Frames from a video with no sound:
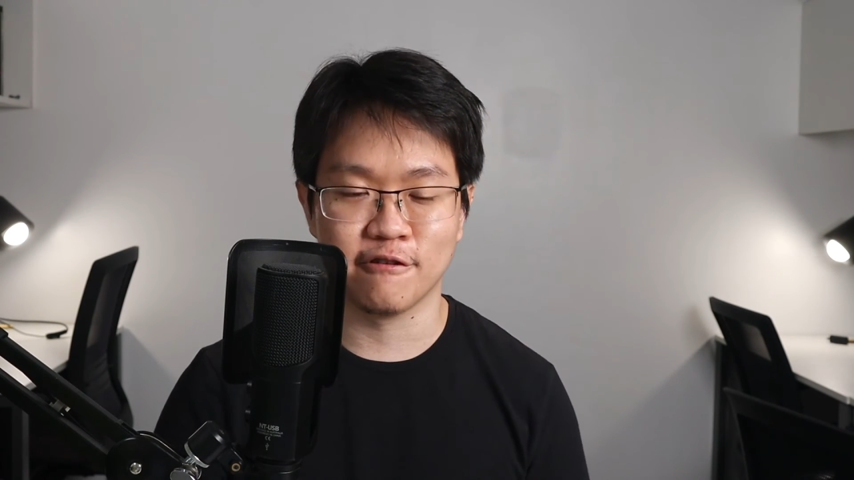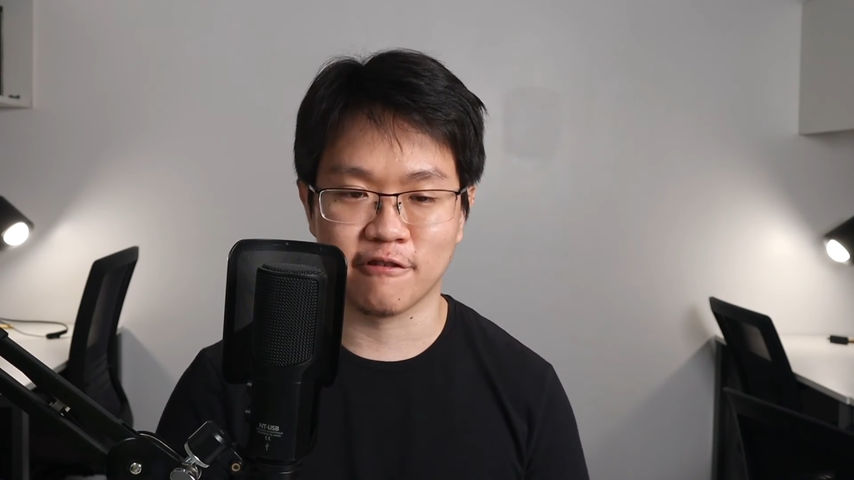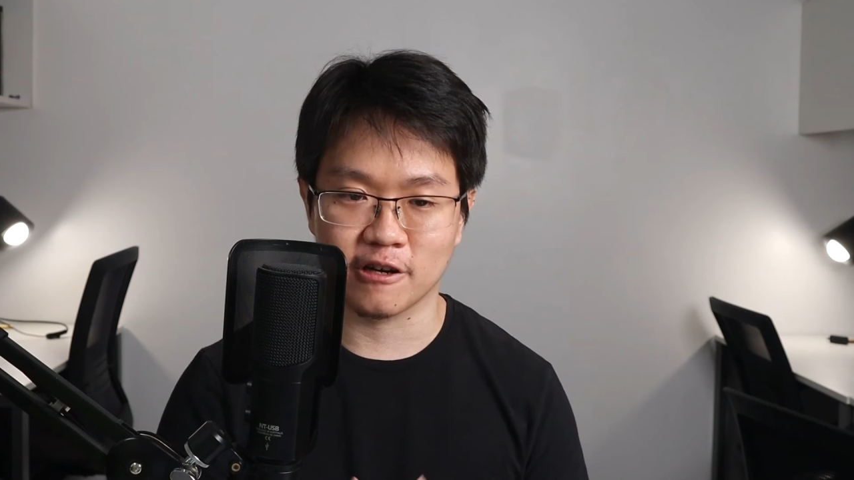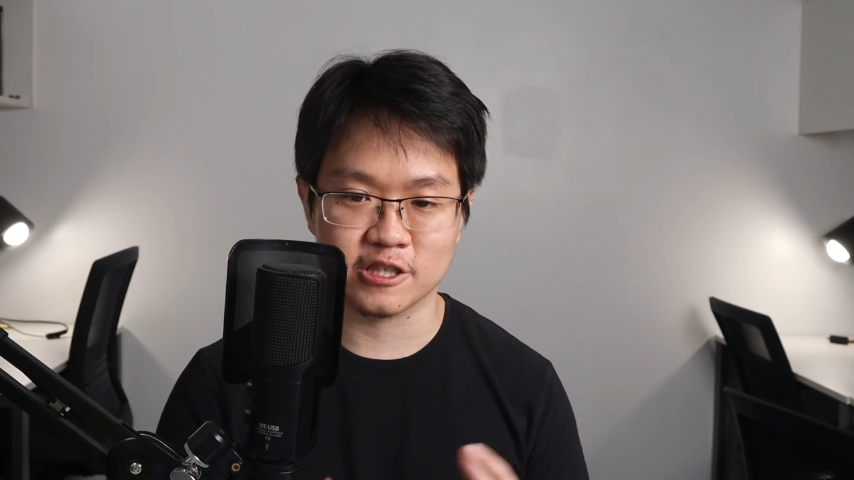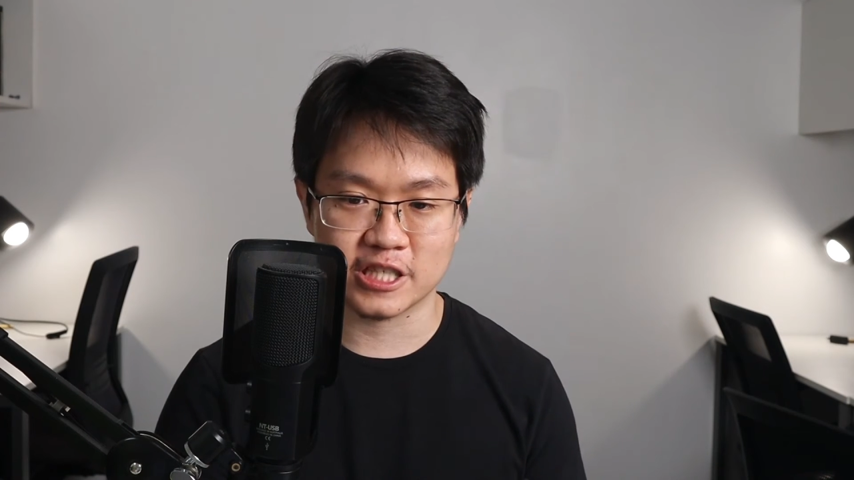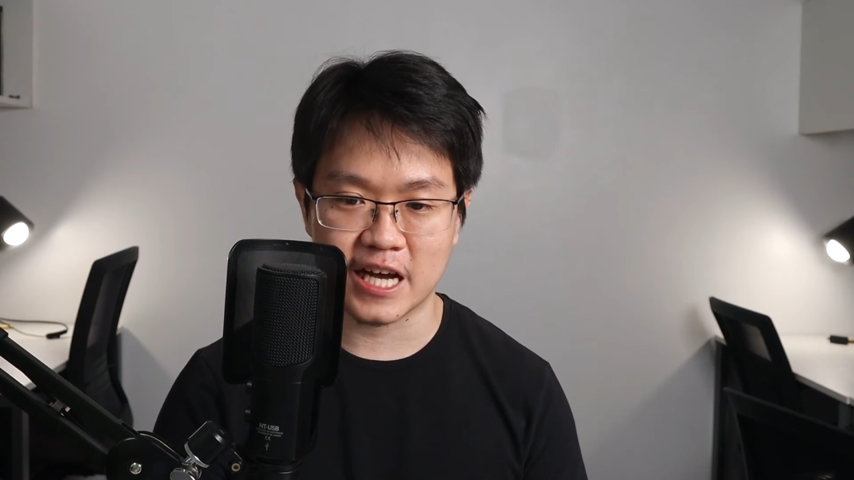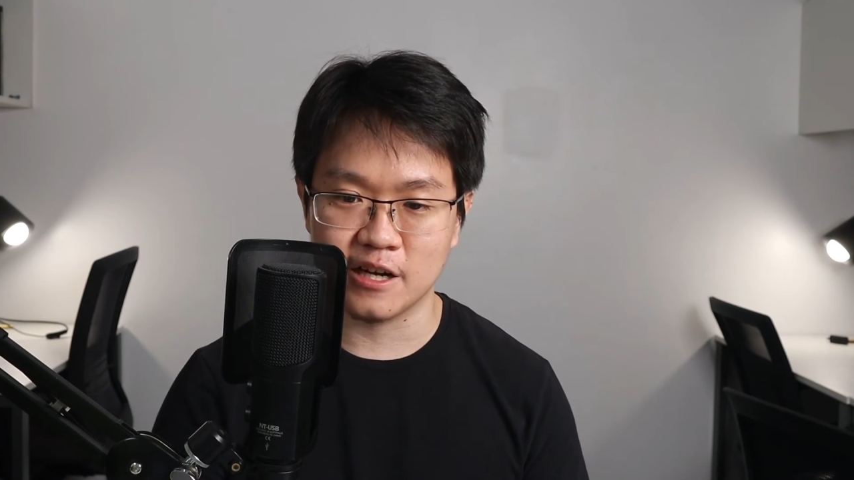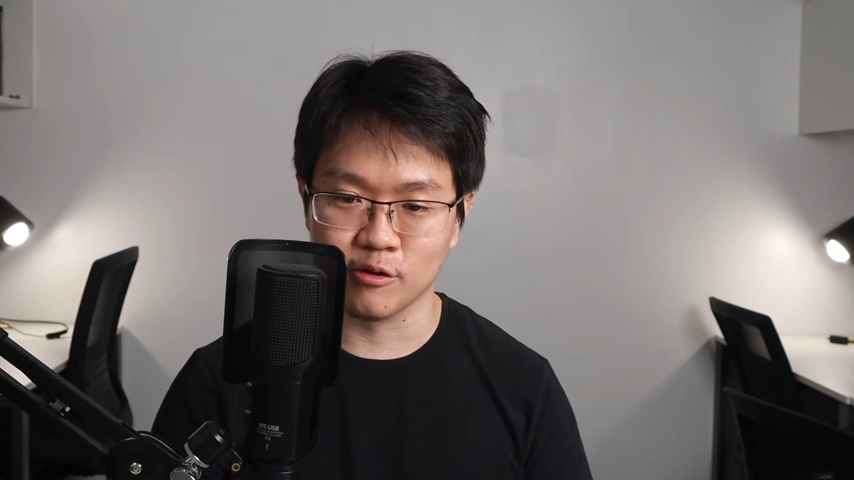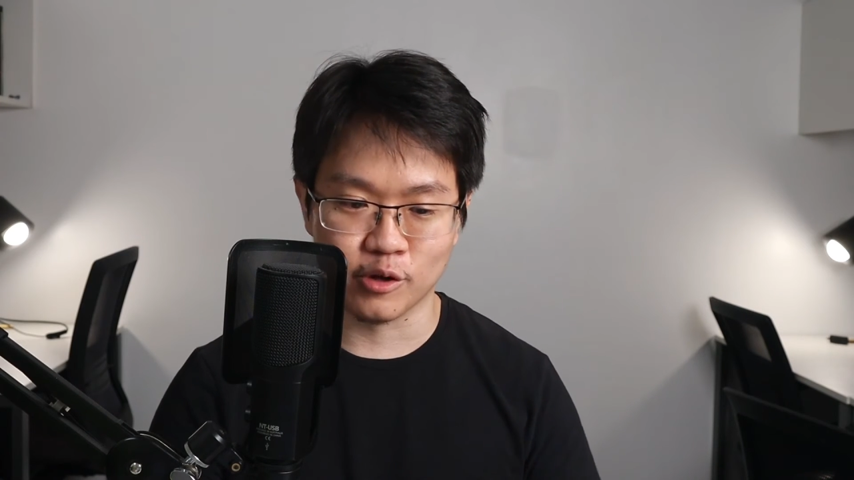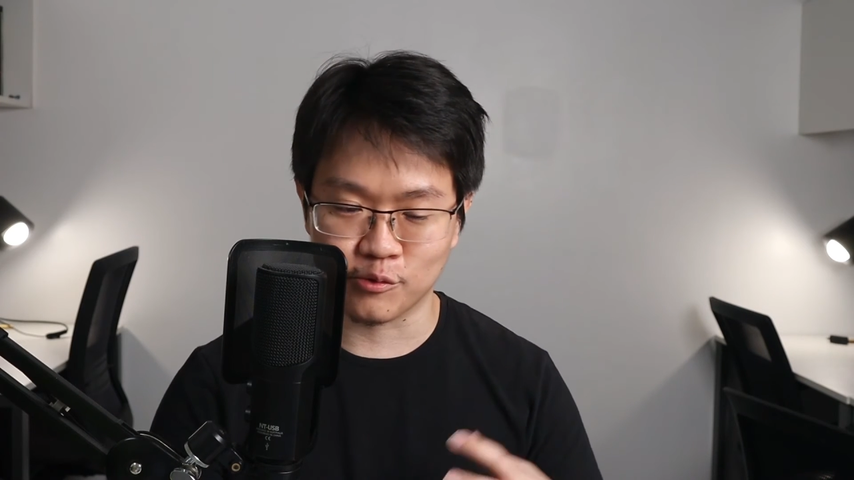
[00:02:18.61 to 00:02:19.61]
of our
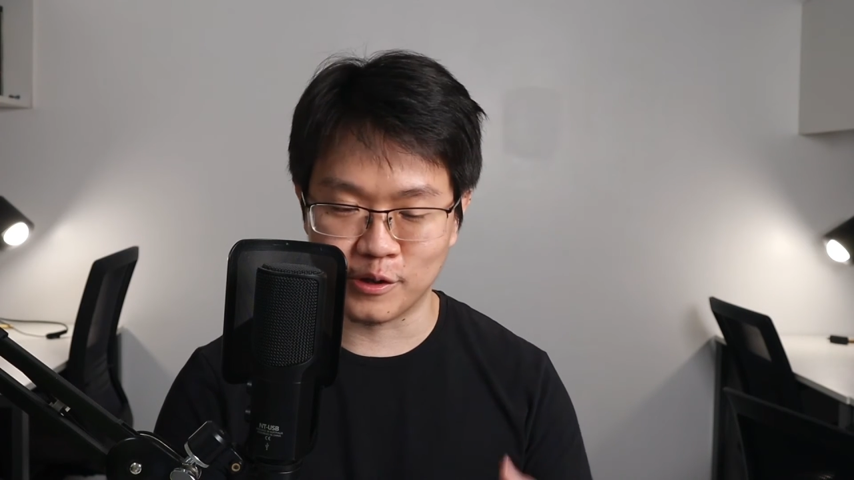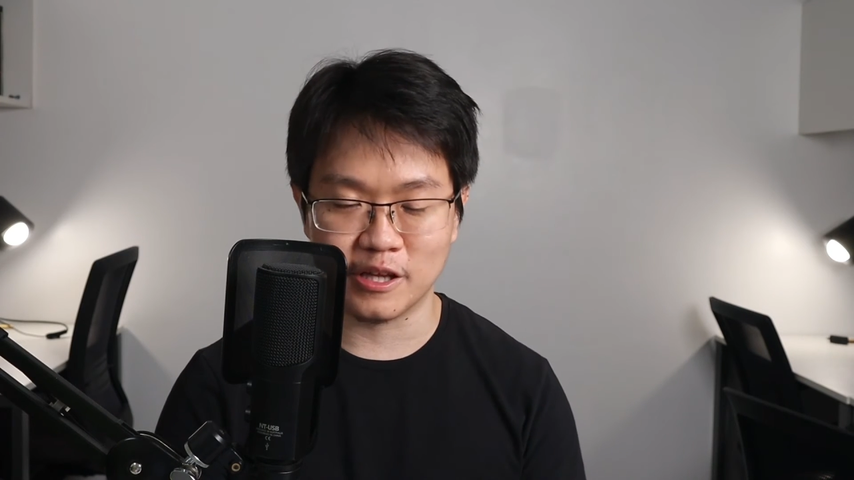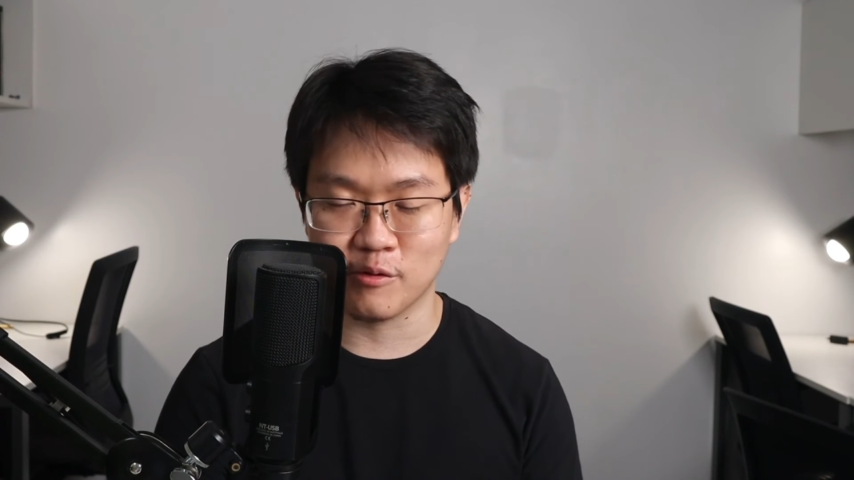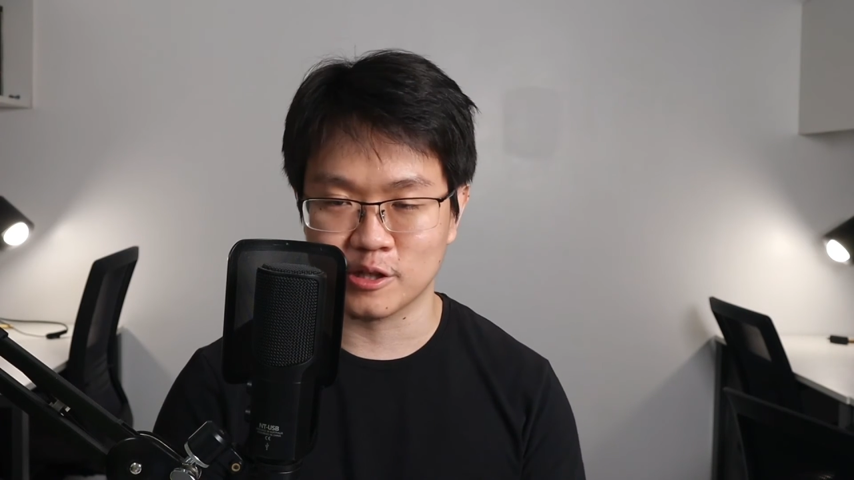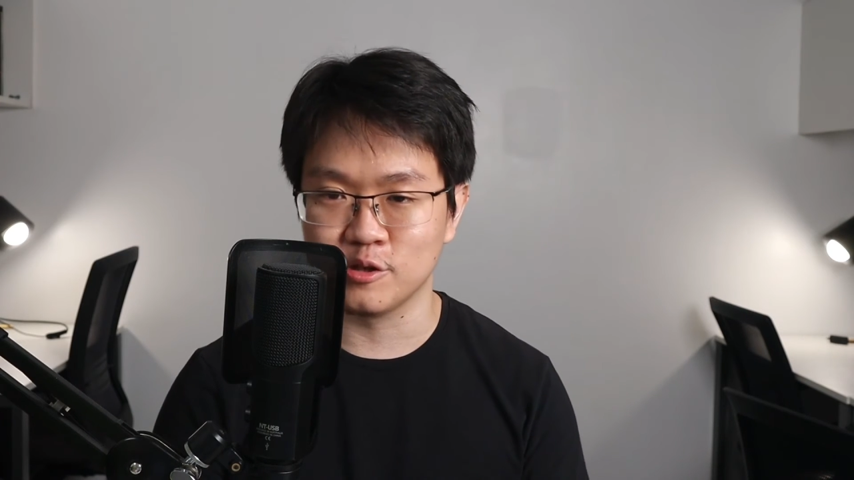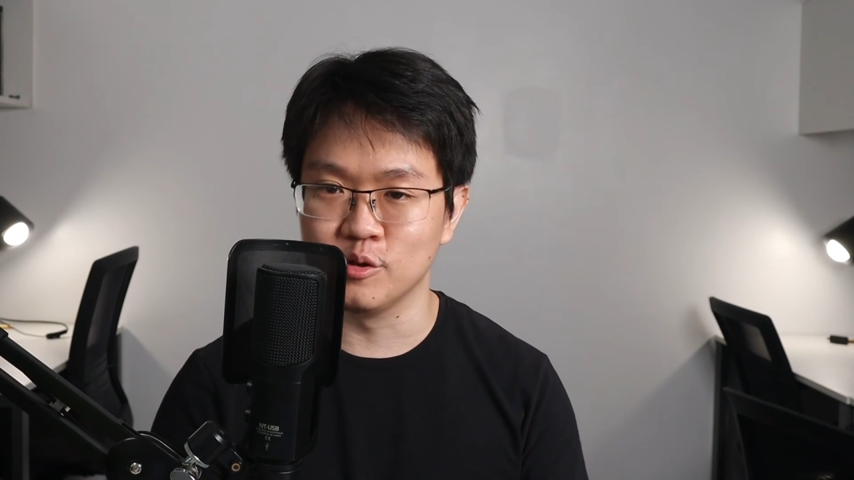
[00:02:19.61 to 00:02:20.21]
channel, what we really want